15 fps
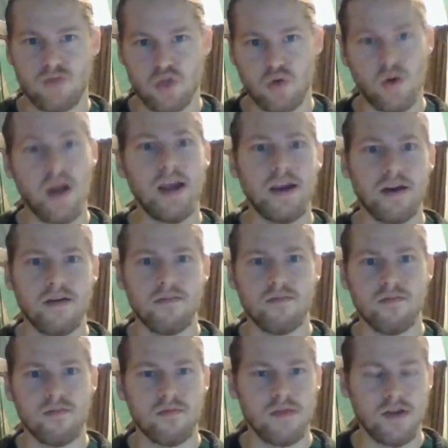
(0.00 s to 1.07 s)
train,
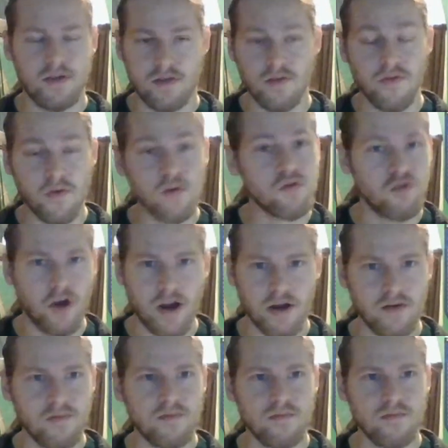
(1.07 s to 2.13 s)
like the full train,